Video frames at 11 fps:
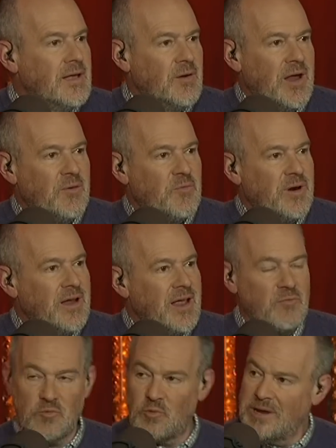It, it, re,
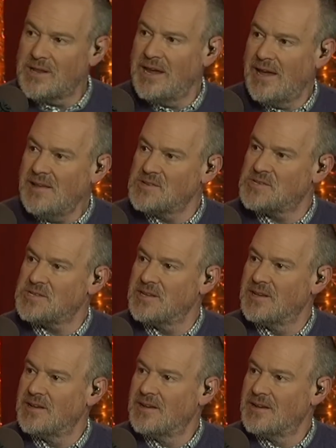it really is
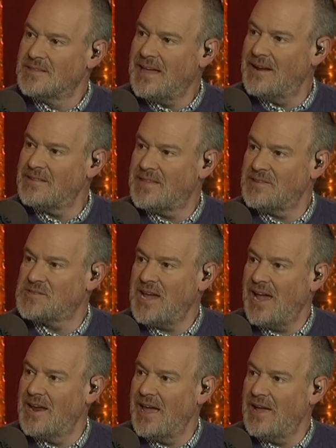that this
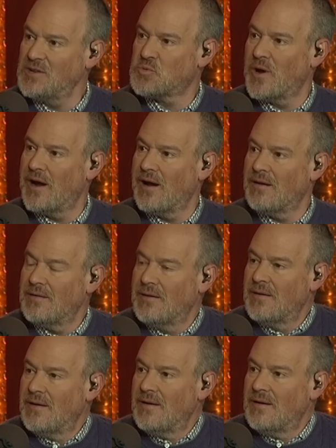day and age where
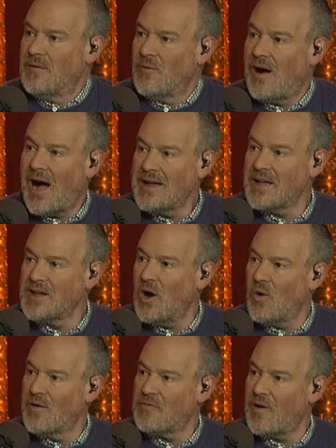I can
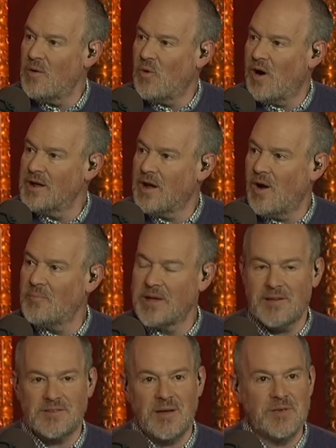go wherever I want to go
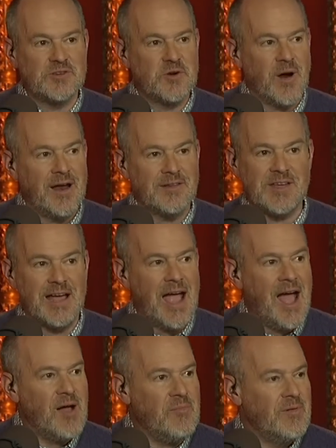because I'm as great as I
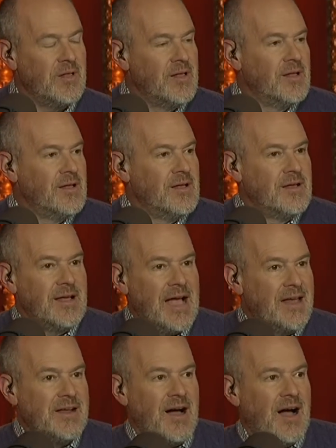am,
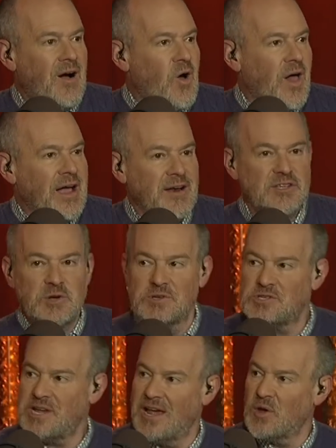and I, all I got to do
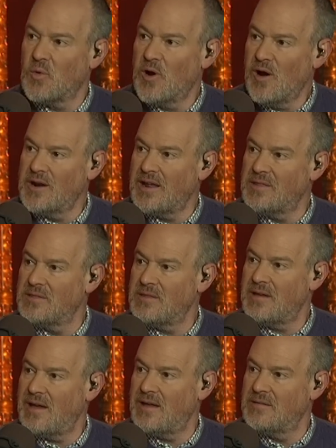is say the word, and
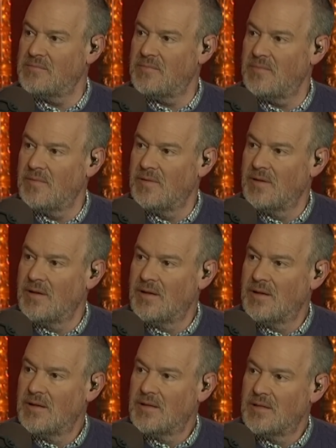and
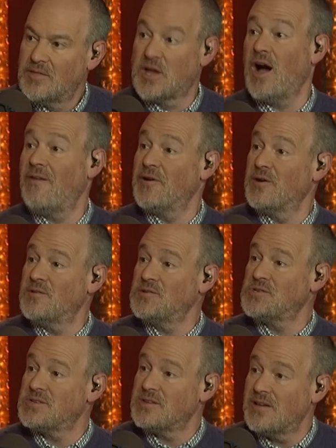the
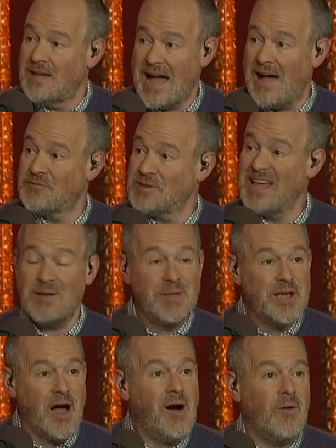governors have to let
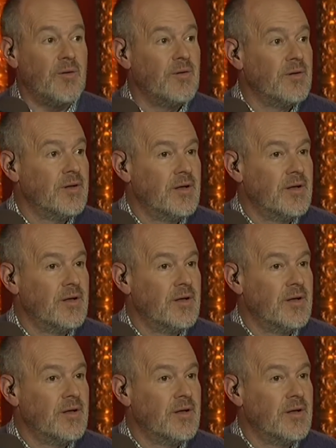me go.